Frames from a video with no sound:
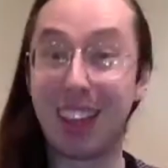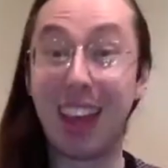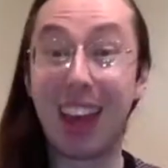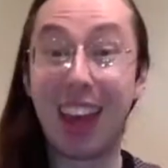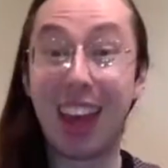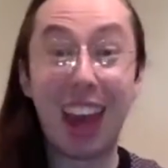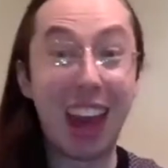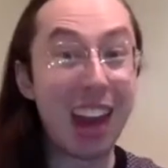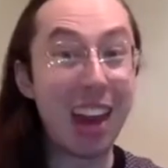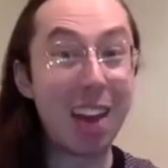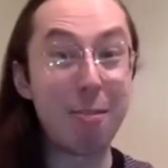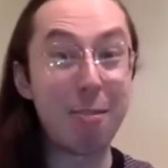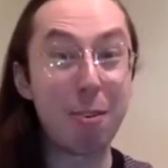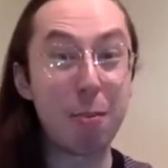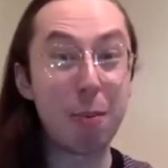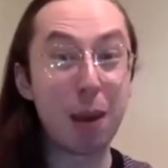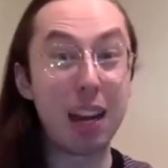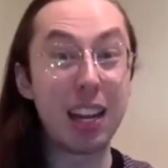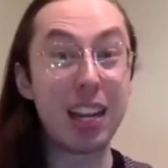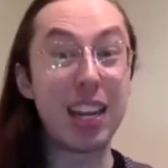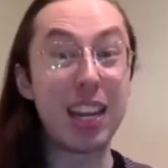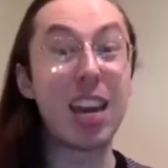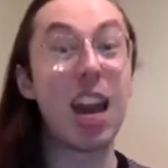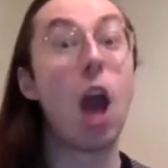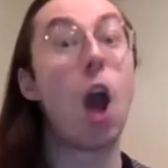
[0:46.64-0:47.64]
Hey
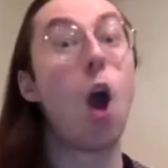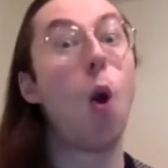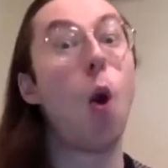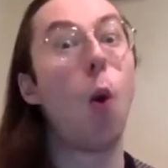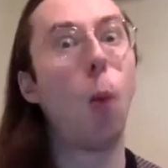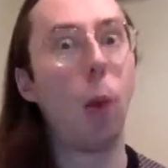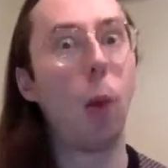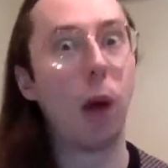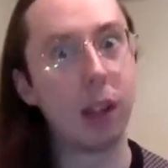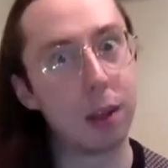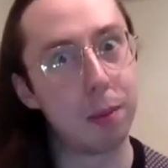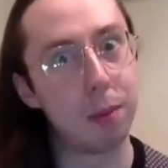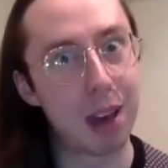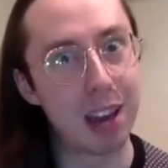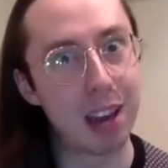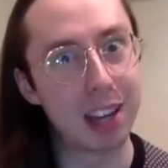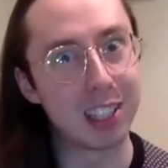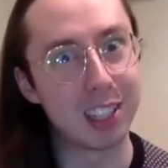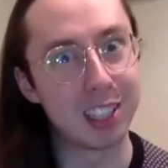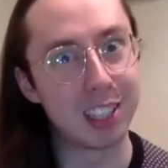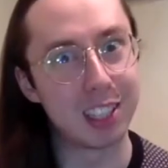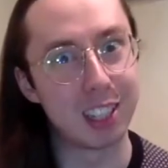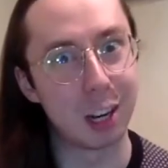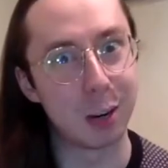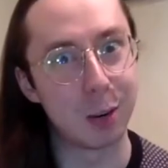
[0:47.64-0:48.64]
everybody, welcome back to
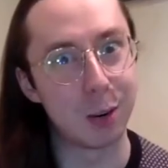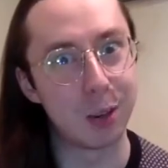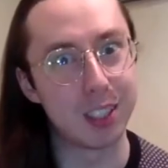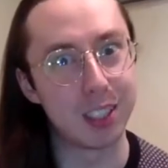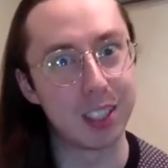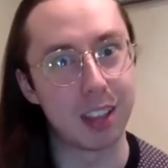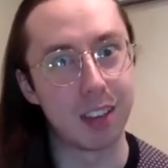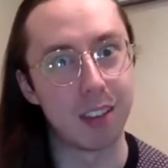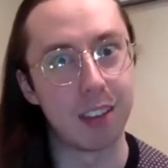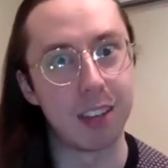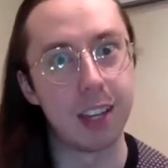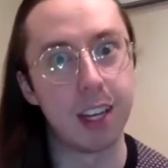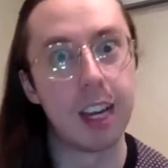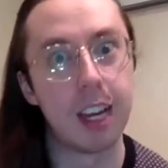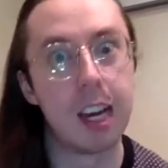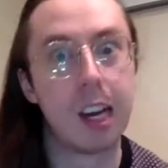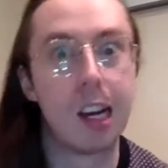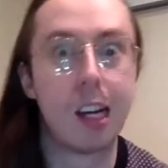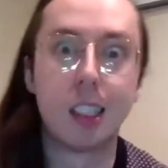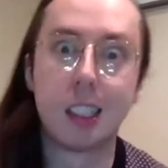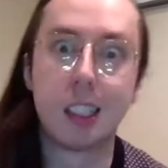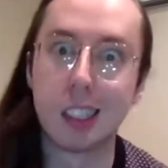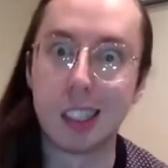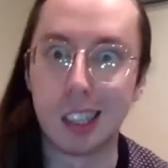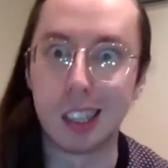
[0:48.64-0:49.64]
Stuck with Seven.
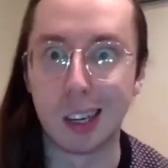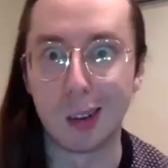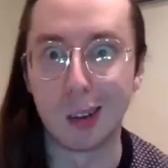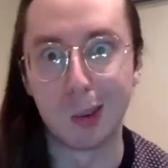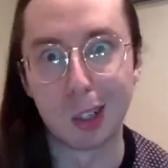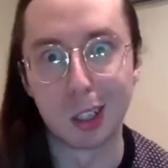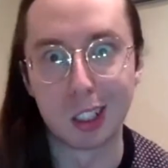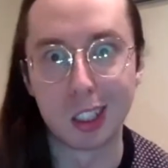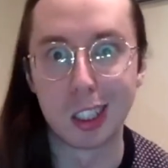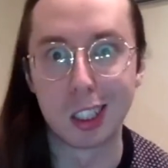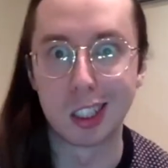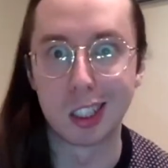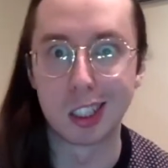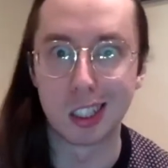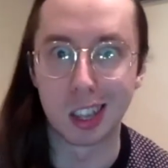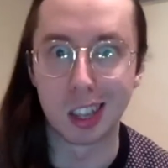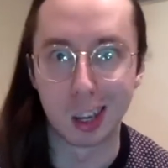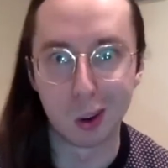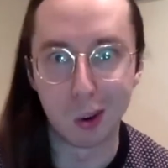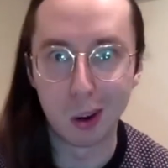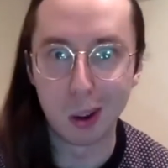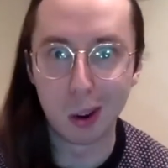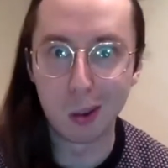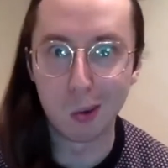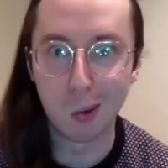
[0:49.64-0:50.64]
Today we're stuck
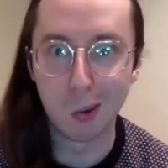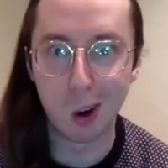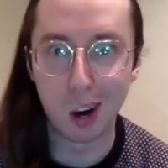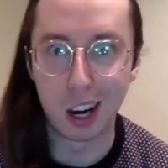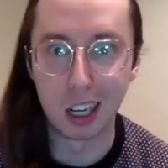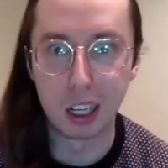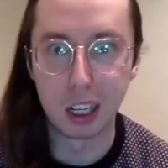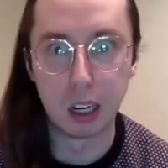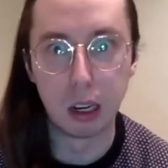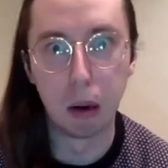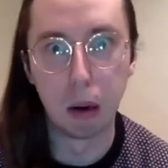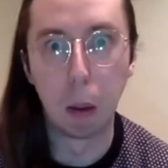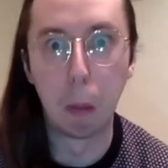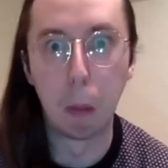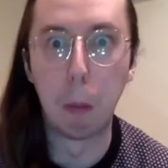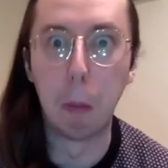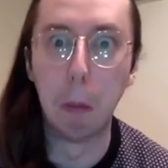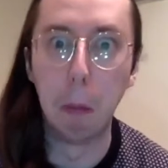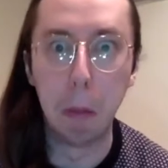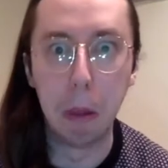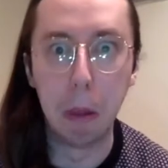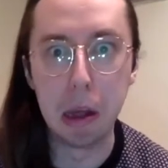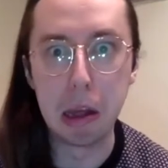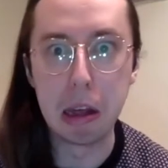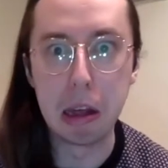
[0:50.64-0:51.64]
with one,
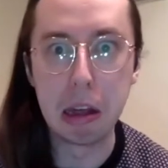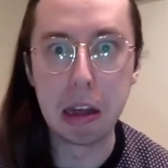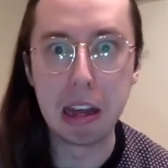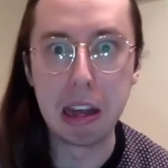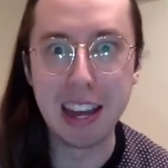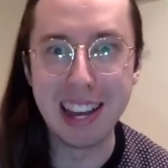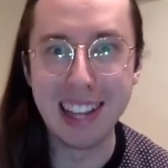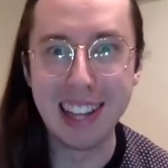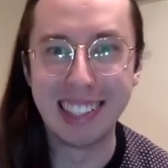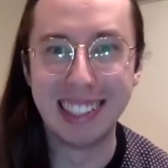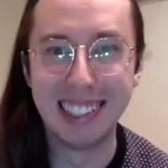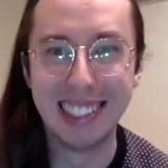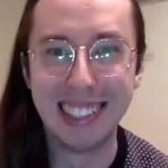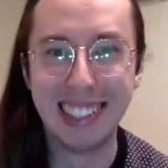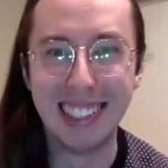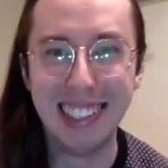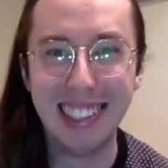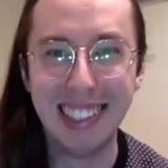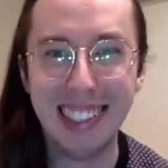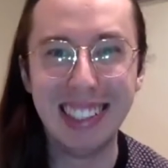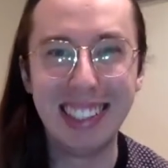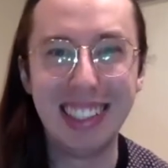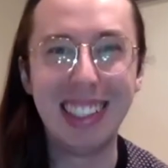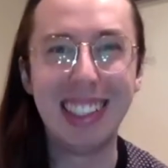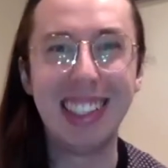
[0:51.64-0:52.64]
me.
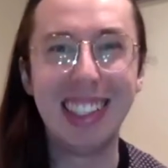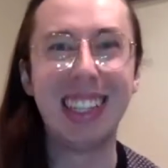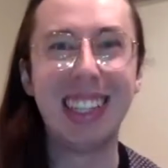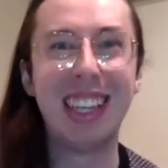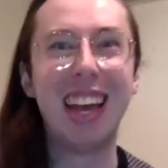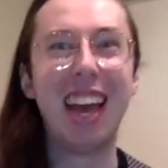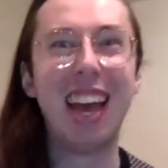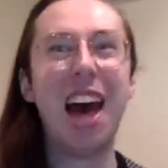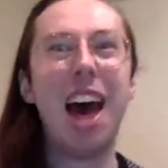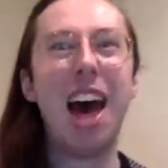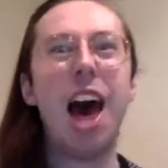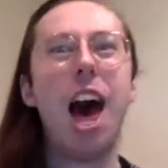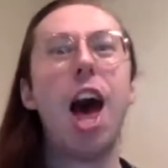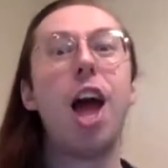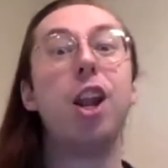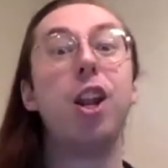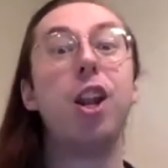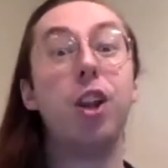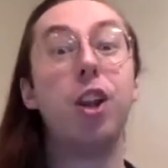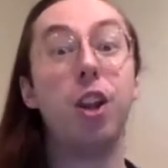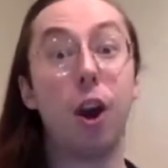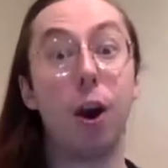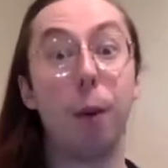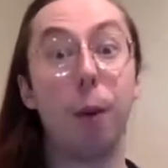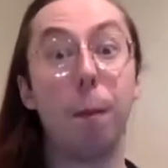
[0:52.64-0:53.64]

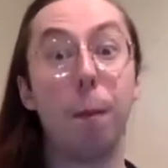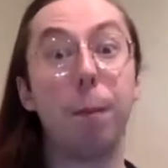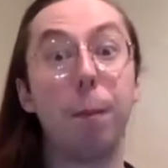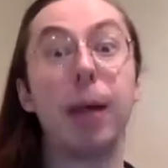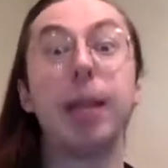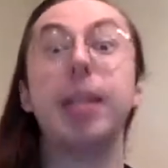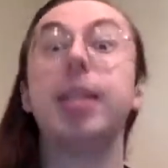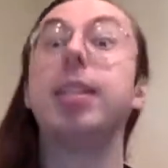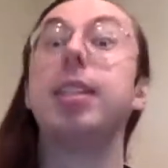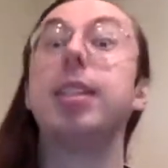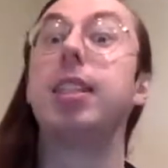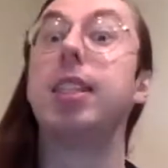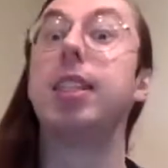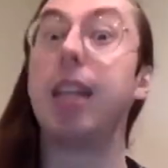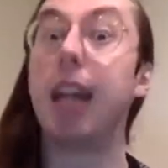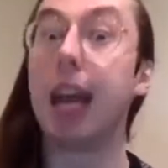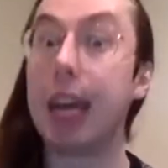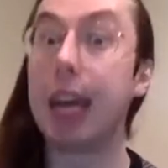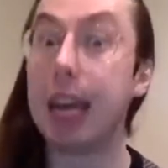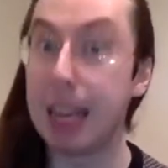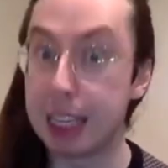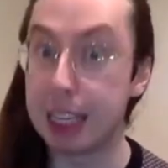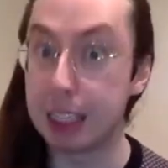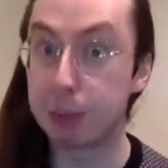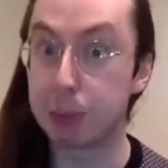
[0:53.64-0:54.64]
No, but today
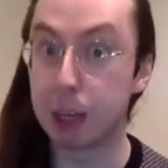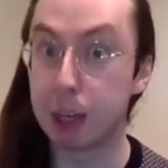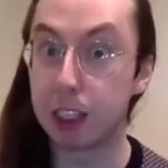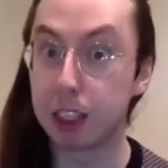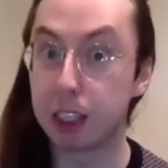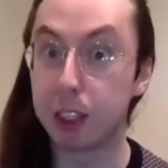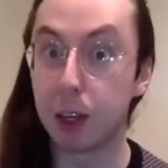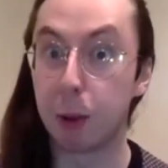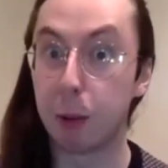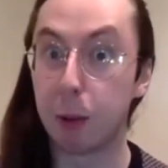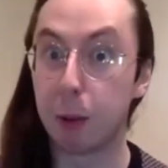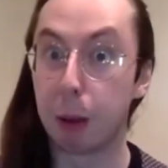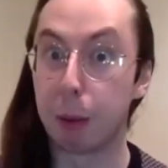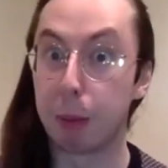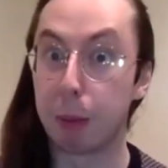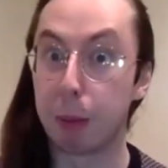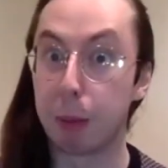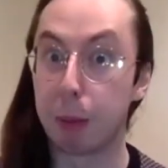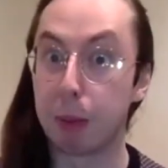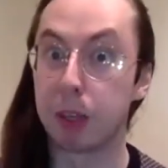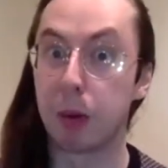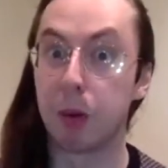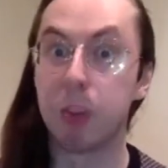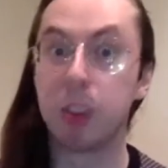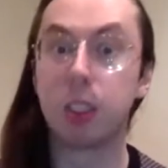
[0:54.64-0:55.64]
is my solo
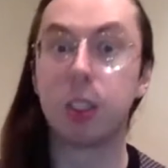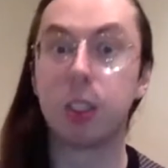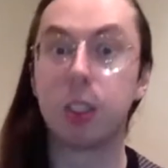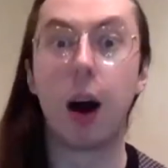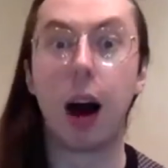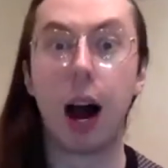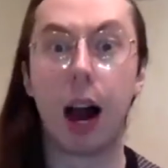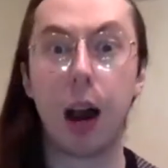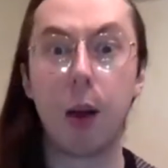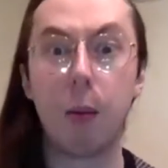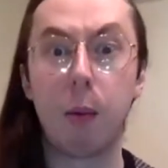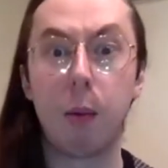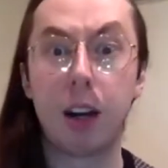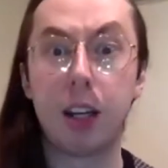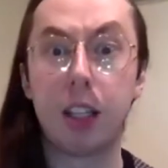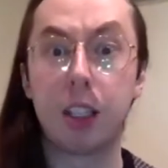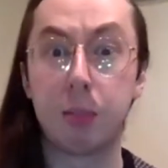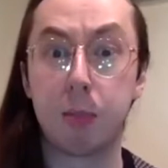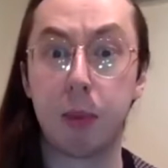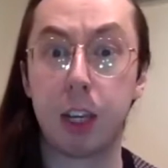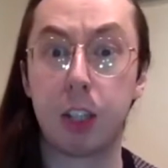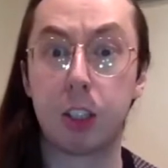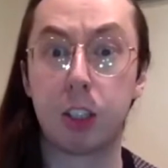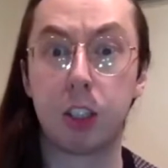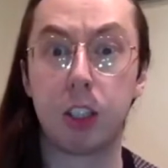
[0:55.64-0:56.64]
episode, so I wanted to
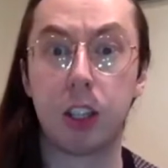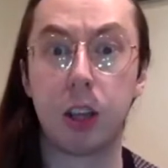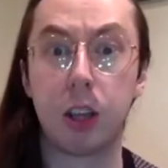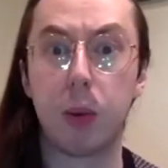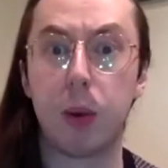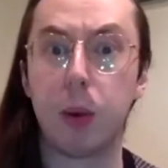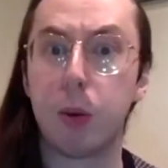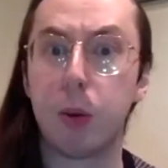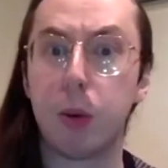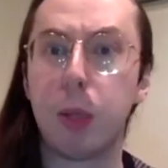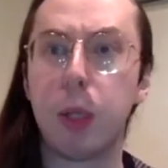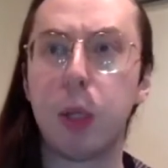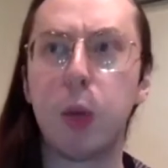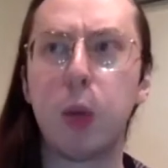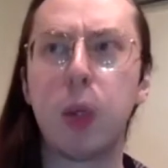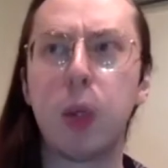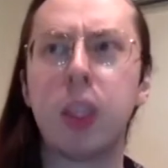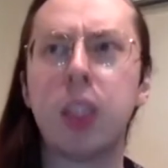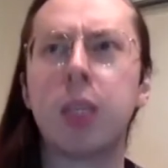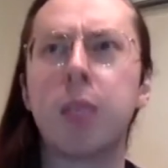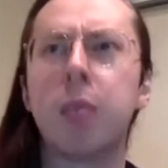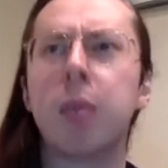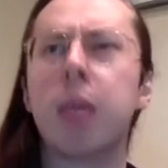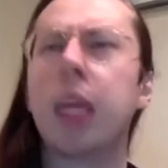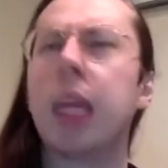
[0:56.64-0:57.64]
make sure that we would be doing
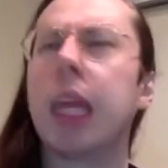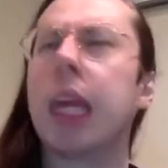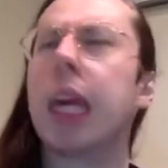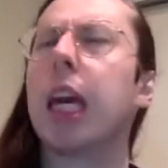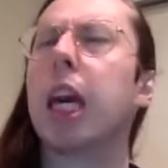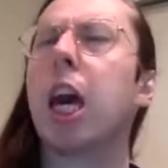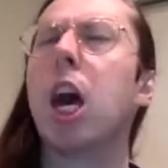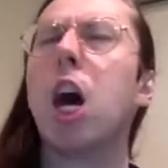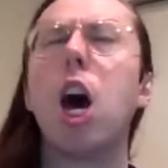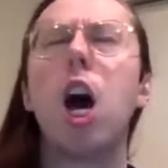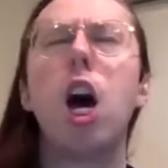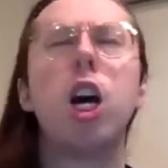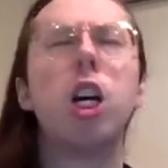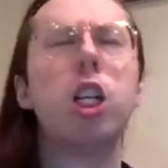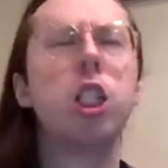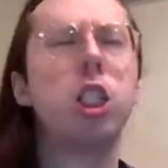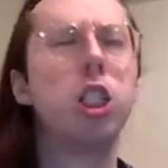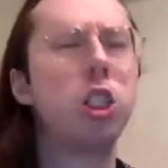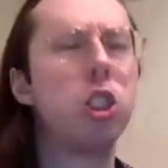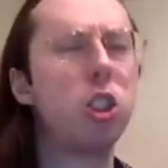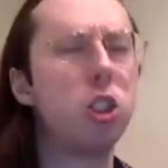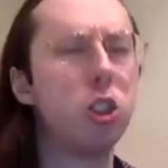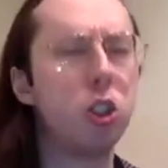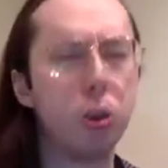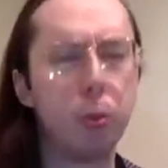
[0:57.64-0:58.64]
something like
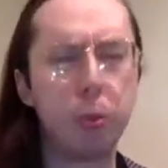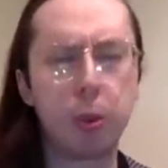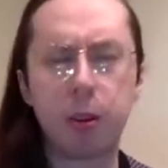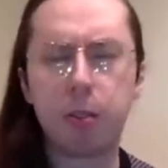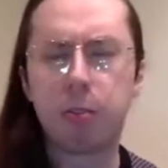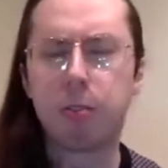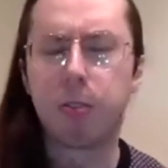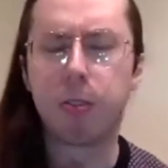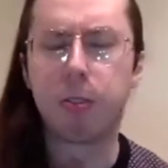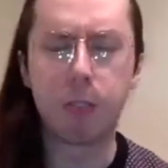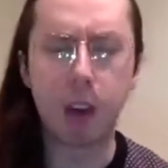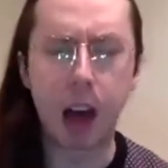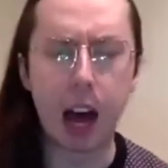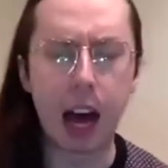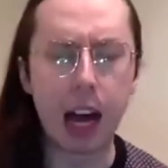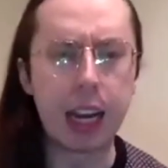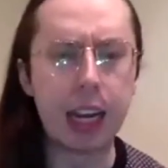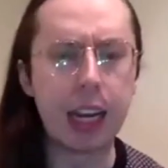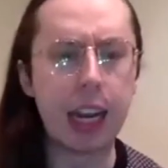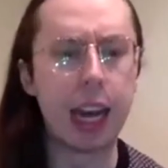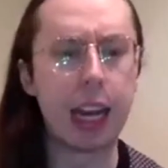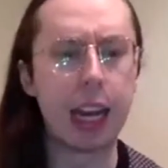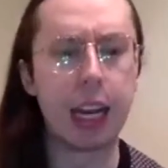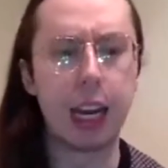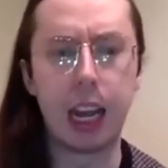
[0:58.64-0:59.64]
super fun
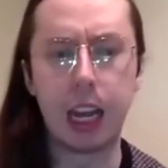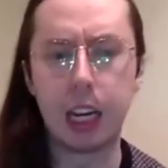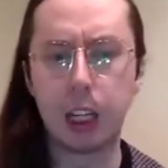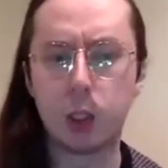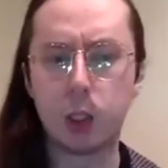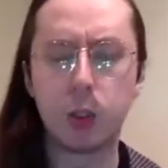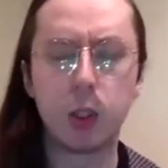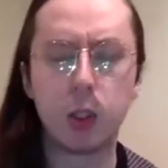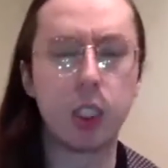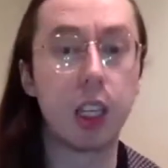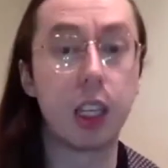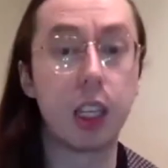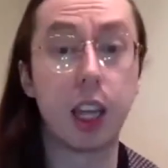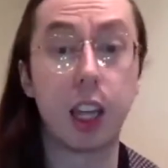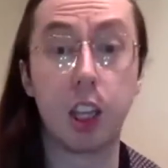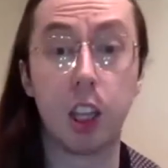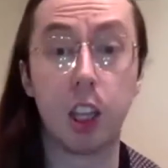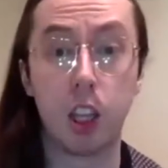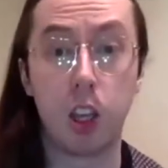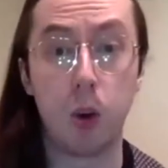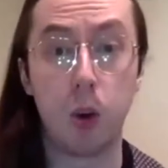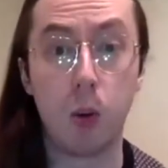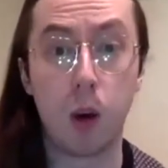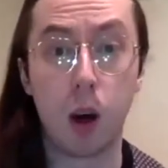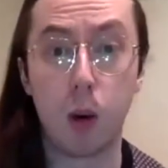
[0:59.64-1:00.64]
and interesting that
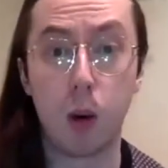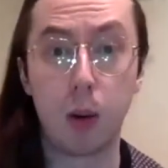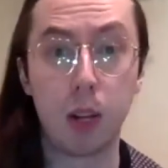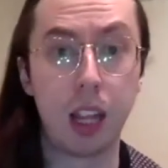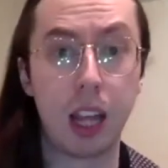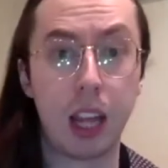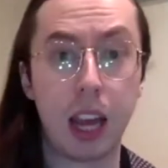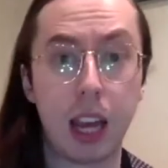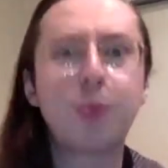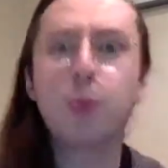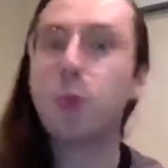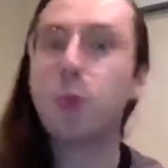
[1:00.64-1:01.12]
you all would like.